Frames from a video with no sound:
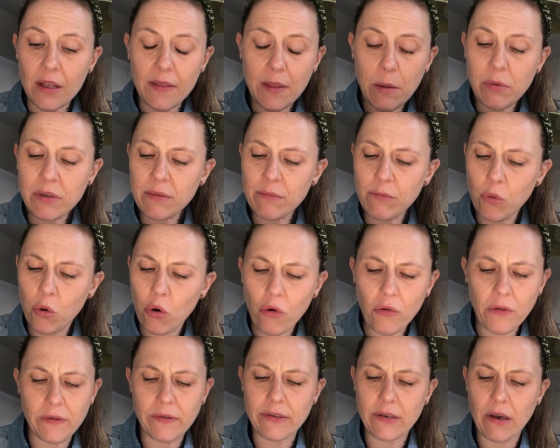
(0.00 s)
There was
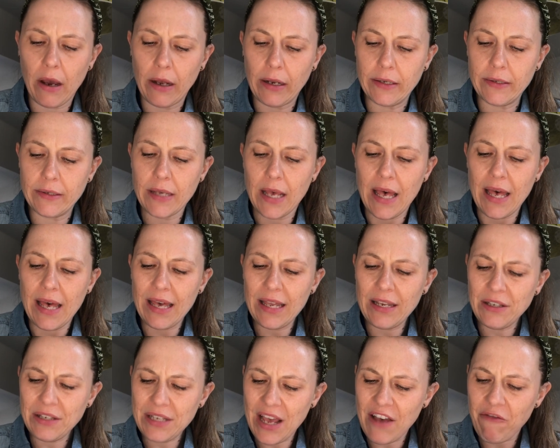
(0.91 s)
more than silence.
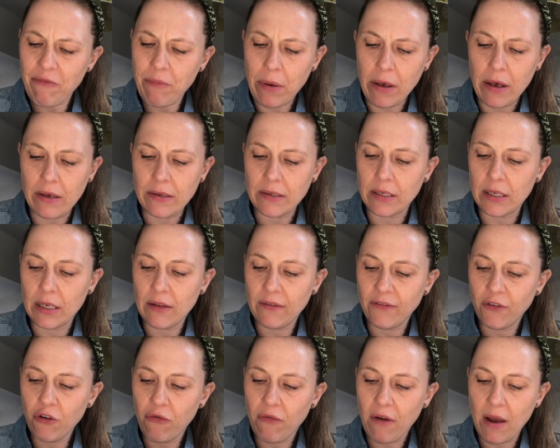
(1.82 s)
A deaf person
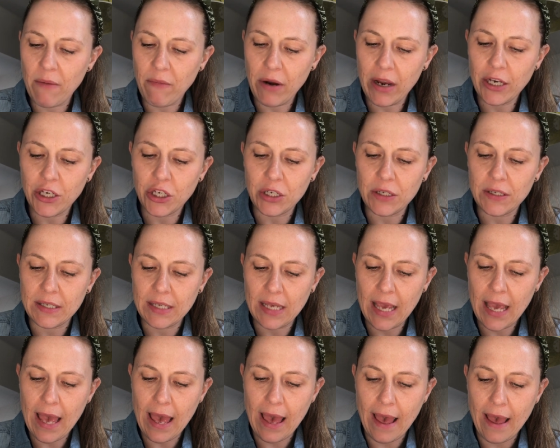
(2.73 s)
could feel vibrations.
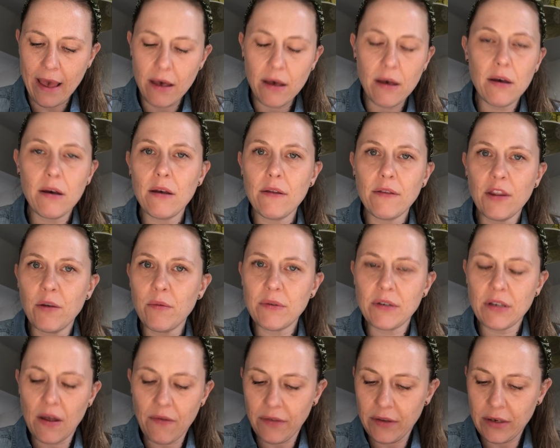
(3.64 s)
Here, there
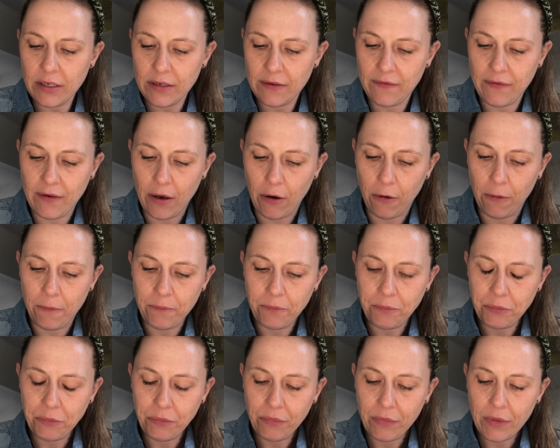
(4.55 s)
was nothing to feel.
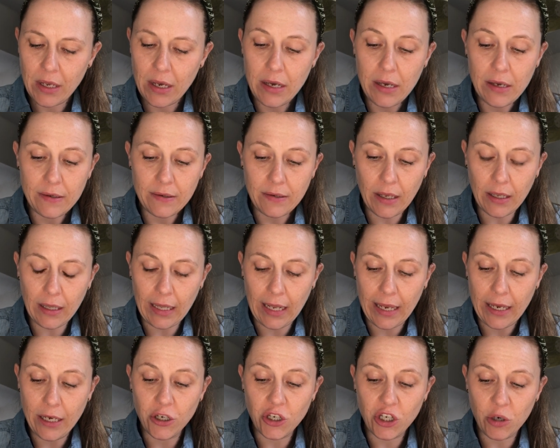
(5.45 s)

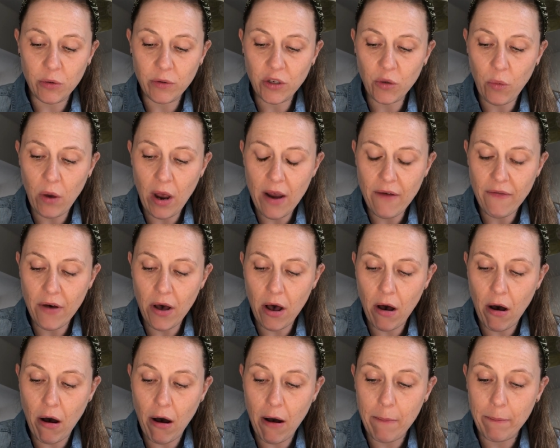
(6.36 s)
Suddenly, she was aware of her
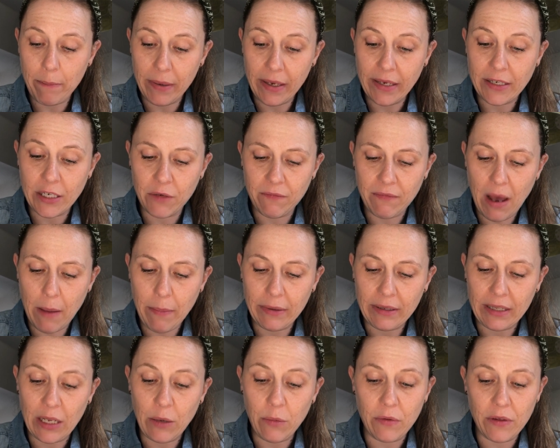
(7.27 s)
heart beating
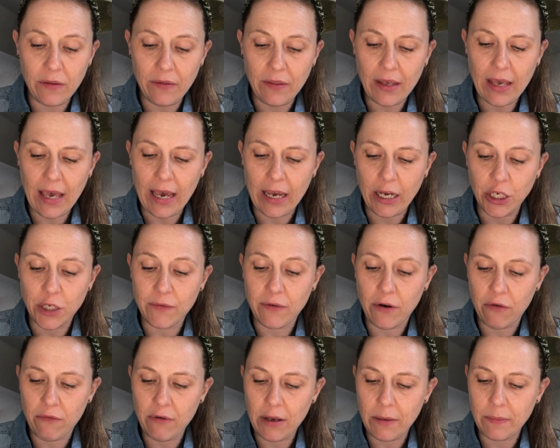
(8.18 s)
rapidly within the cage of
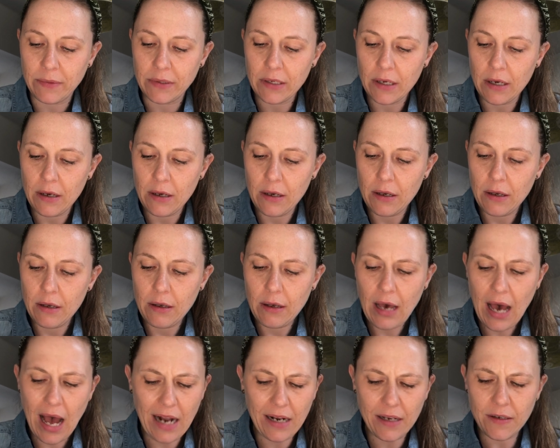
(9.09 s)
her ribs.
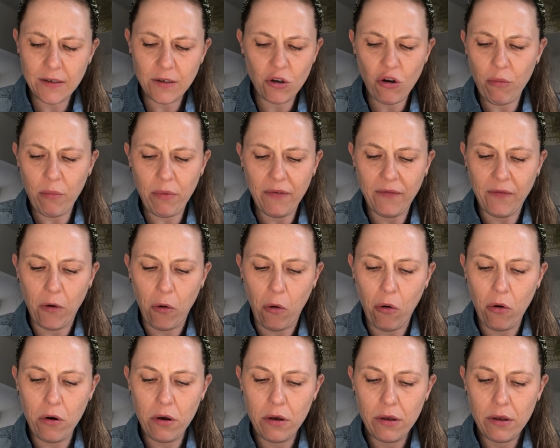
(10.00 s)
Had it stopped
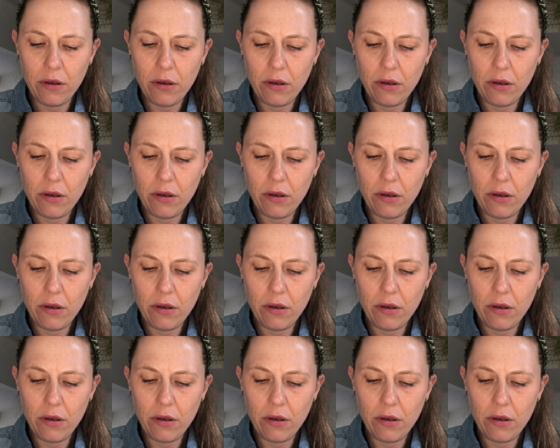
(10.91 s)
before?